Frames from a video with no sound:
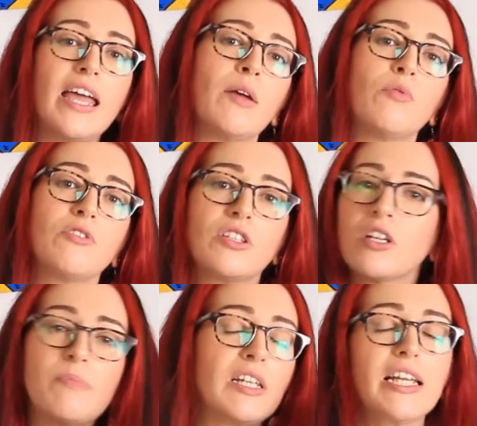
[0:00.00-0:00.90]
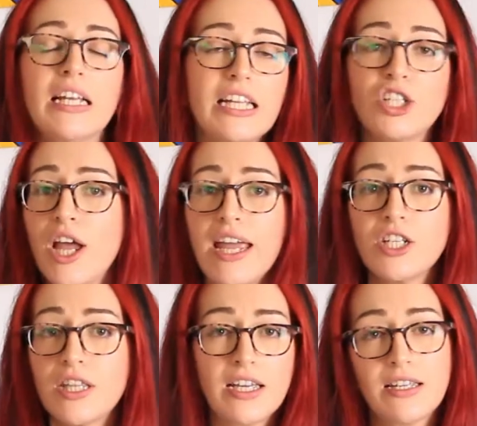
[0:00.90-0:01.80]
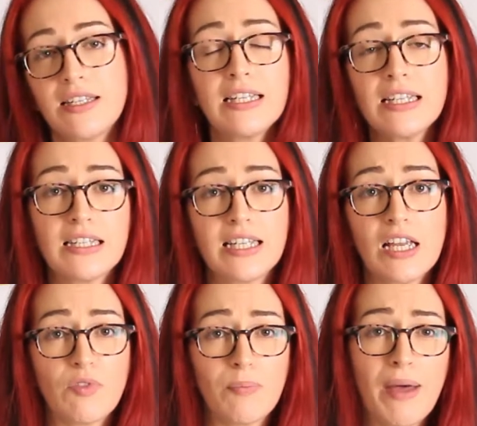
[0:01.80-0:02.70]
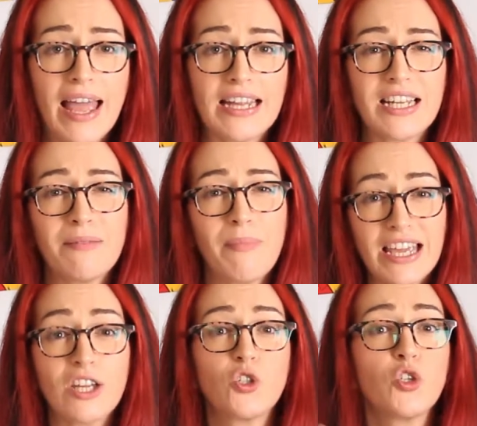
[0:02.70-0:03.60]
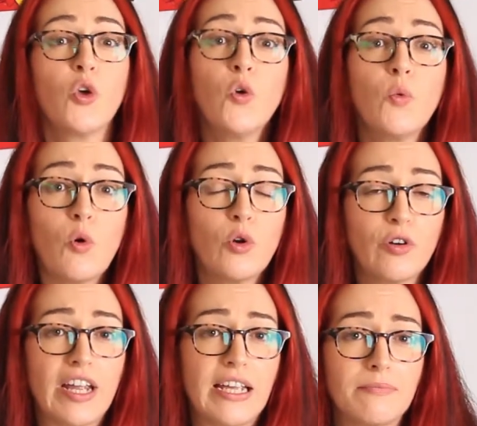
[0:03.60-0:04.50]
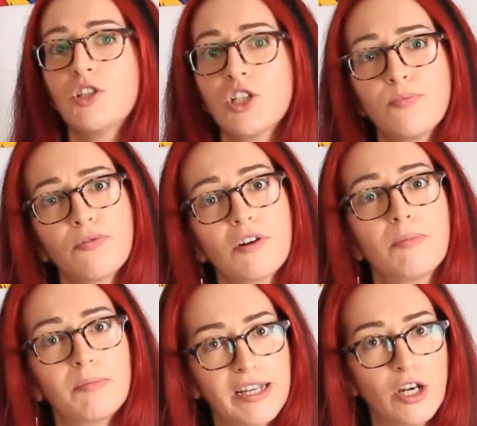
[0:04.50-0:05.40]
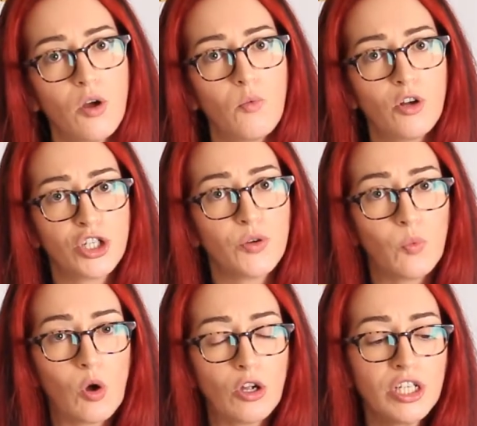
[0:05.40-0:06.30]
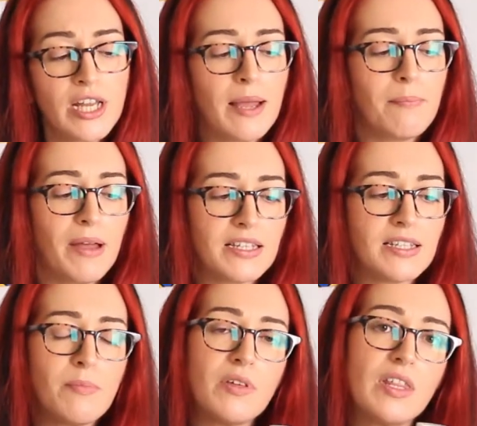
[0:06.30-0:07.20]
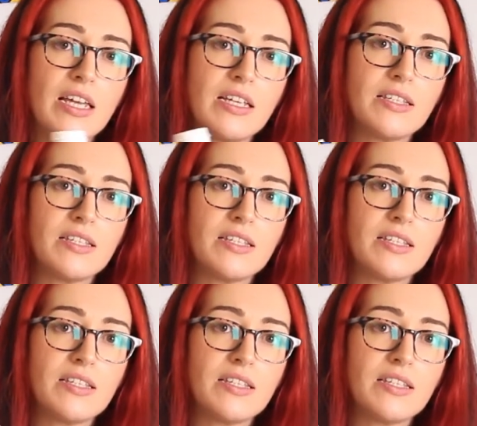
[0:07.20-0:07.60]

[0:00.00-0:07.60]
it will completely change the consistency of the paint and make it too watery, which is probably not what you want. But some of these